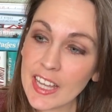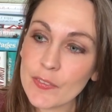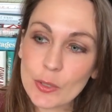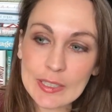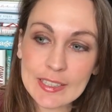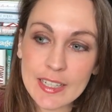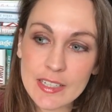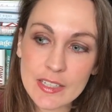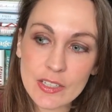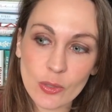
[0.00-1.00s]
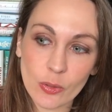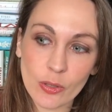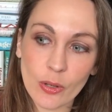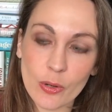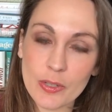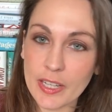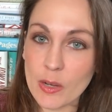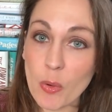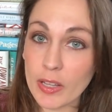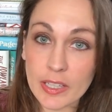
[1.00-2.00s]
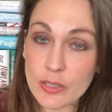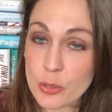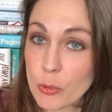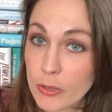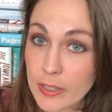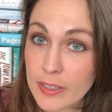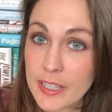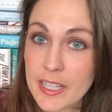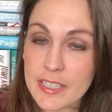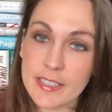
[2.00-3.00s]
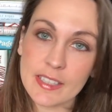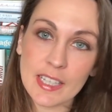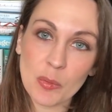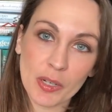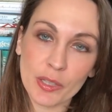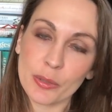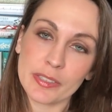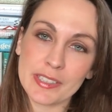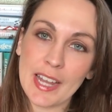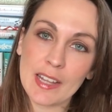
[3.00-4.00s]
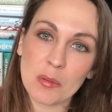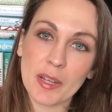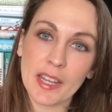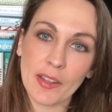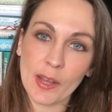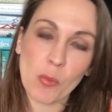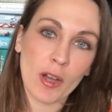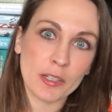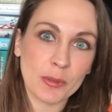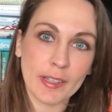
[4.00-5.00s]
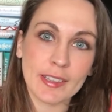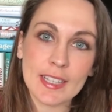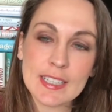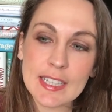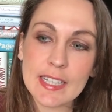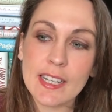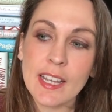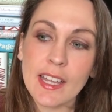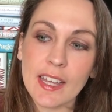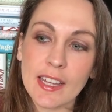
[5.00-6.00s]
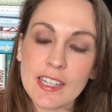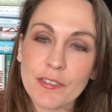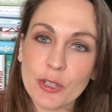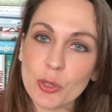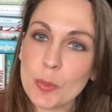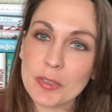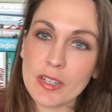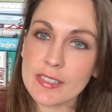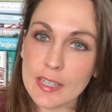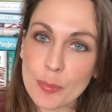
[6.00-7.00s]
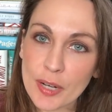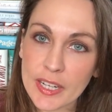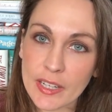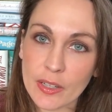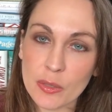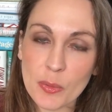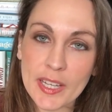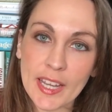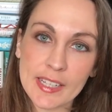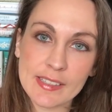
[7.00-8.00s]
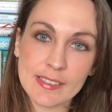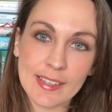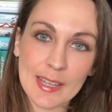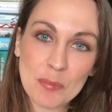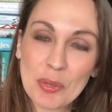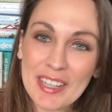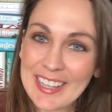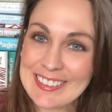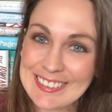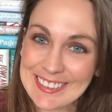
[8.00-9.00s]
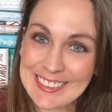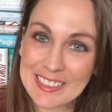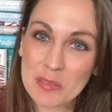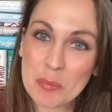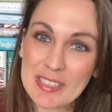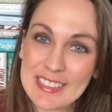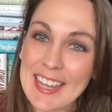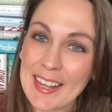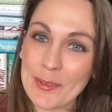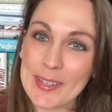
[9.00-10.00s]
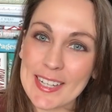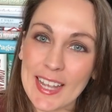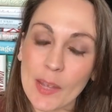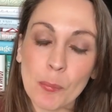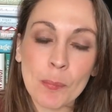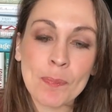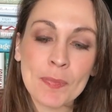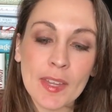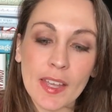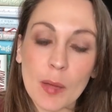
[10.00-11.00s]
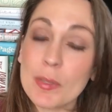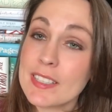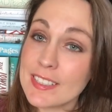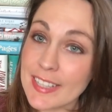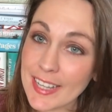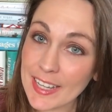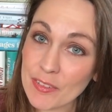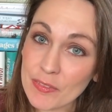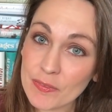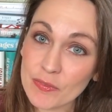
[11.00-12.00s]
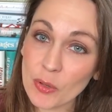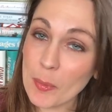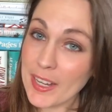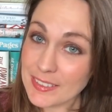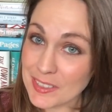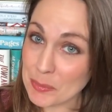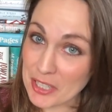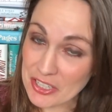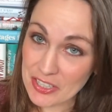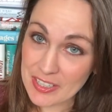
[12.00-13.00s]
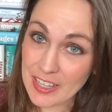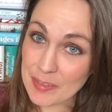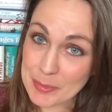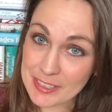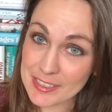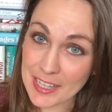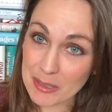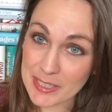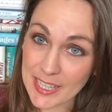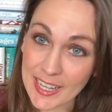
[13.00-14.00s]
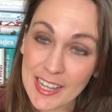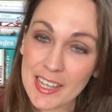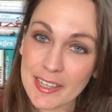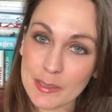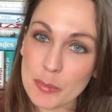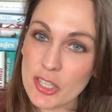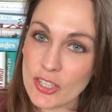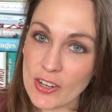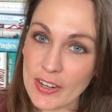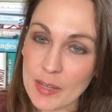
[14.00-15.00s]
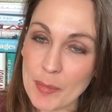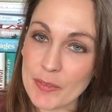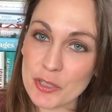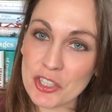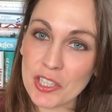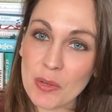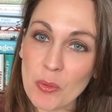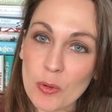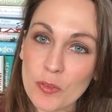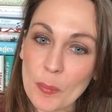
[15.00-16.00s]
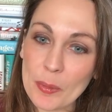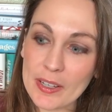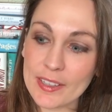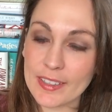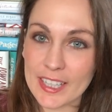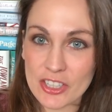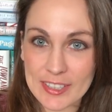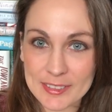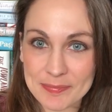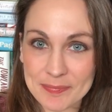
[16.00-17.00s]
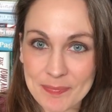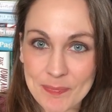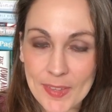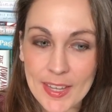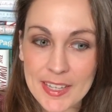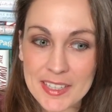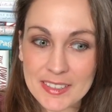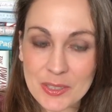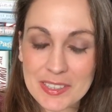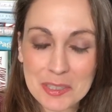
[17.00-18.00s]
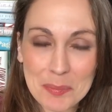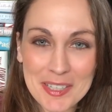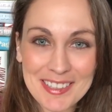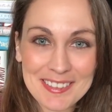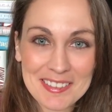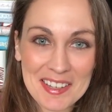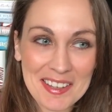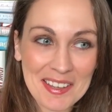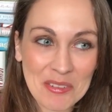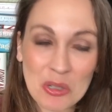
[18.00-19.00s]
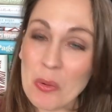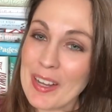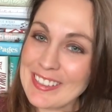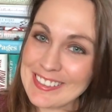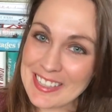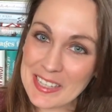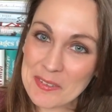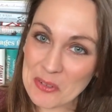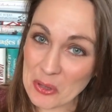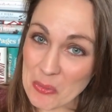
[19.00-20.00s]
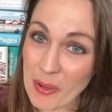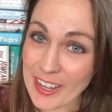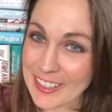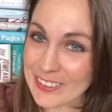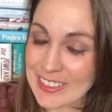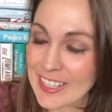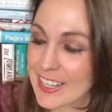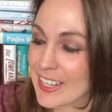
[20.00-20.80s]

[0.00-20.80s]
If you're in London, you can go take a walking tour to see where Clarissa Dalloway like walked around London. Uh, different groups are celebrating on the weekends, like bookending Mrs. Dalloway Day. Uh, but today, for my celebration of Mrs. Dalloway Day, I'm going to be sharing my Virginia Woolf book collection. So this has been requested for a while,